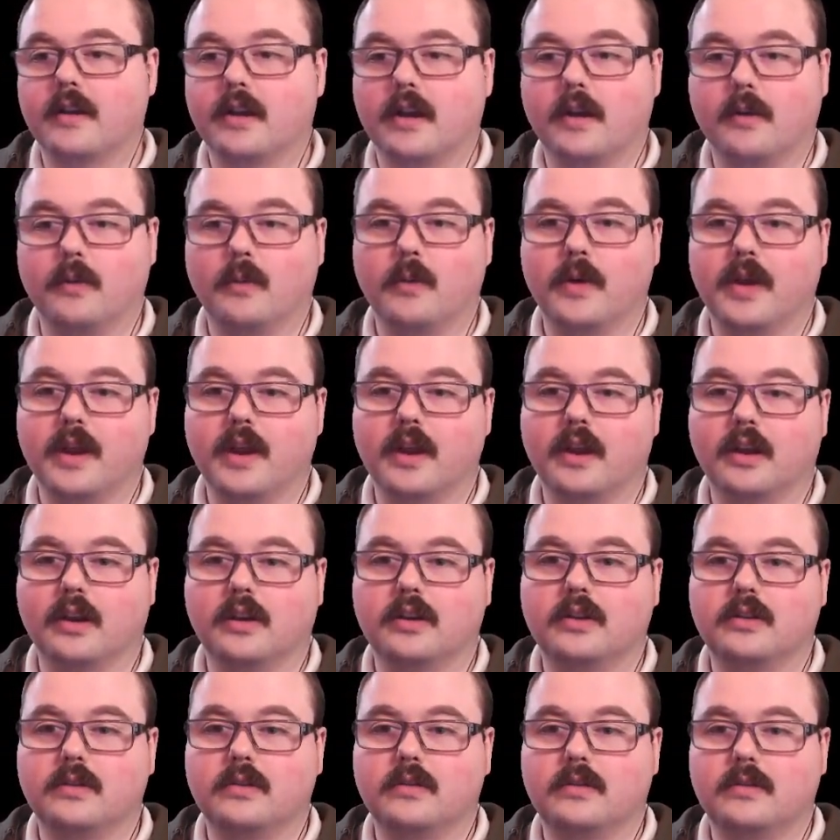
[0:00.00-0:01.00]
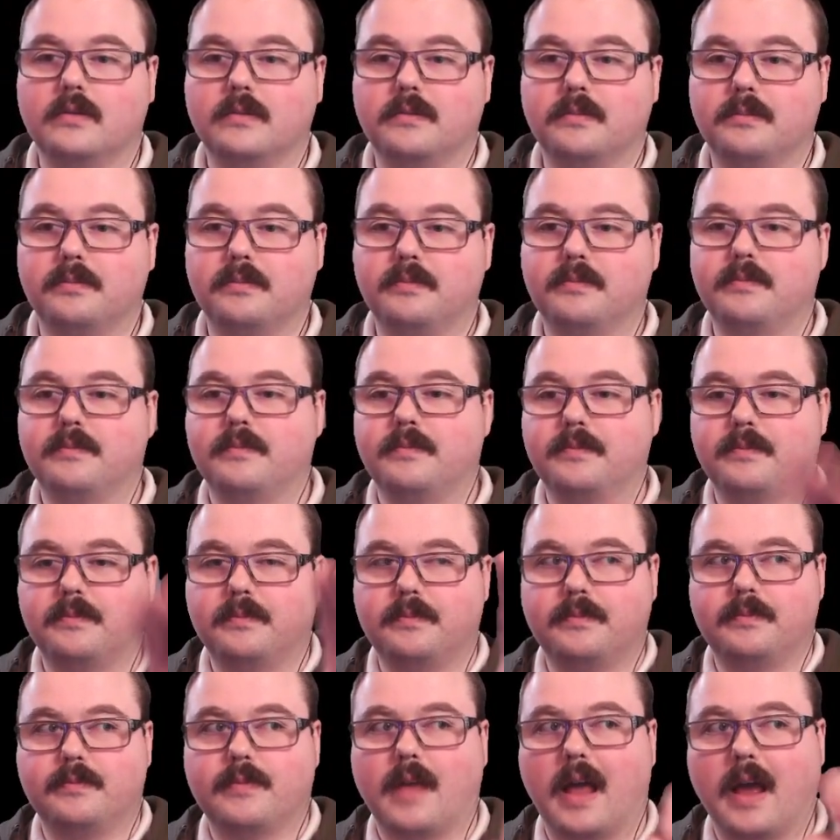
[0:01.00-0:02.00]
weird,
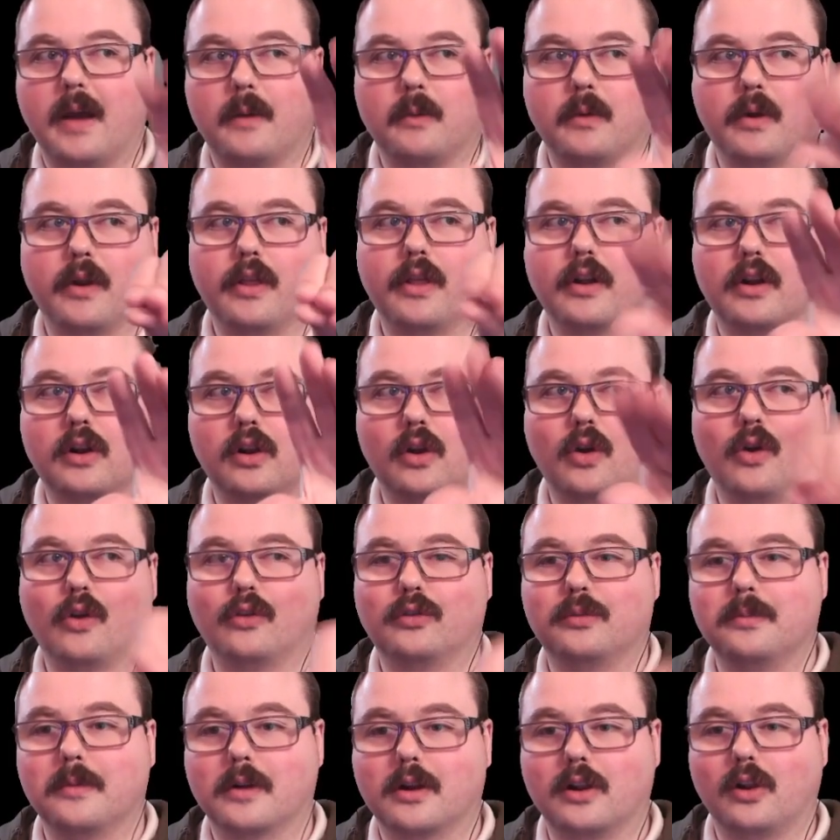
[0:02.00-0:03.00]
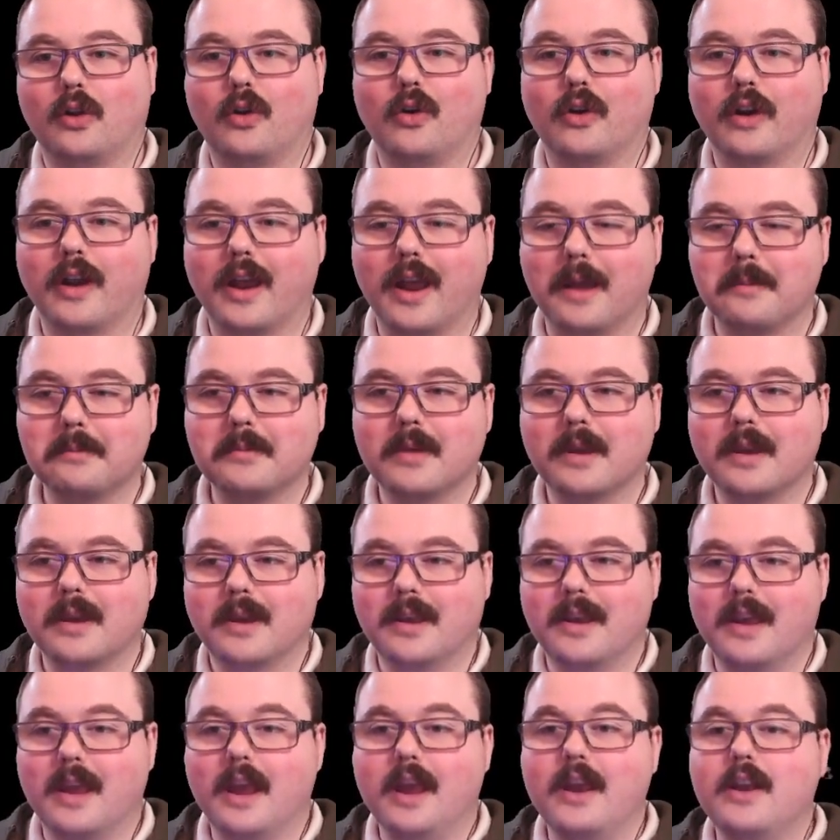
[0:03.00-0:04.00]
like one of the claws from the claw game.
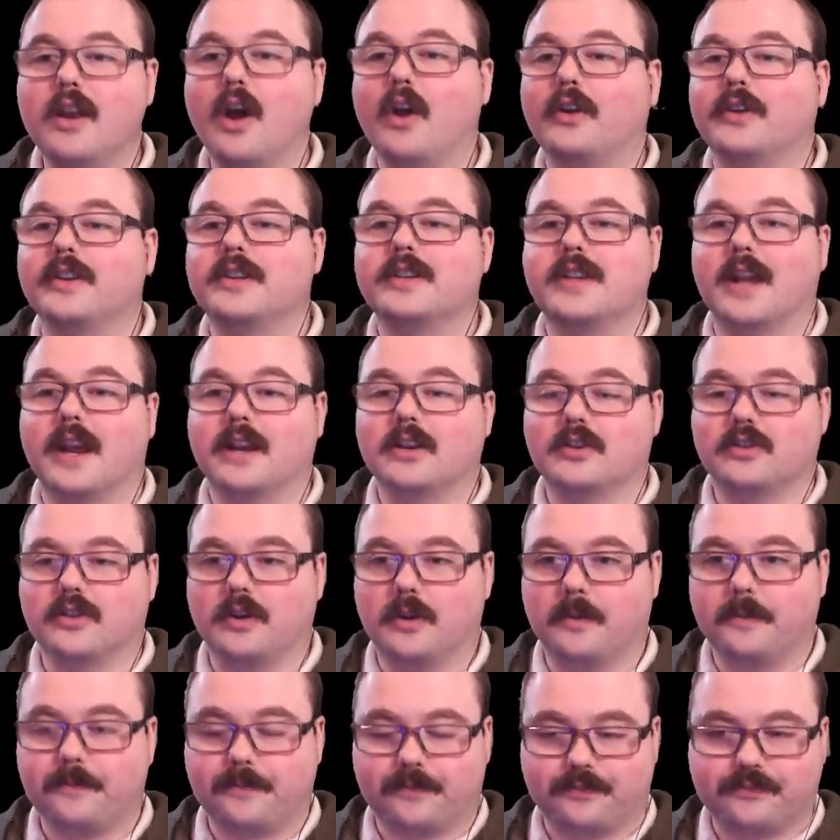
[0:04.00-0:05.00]
Not intentional.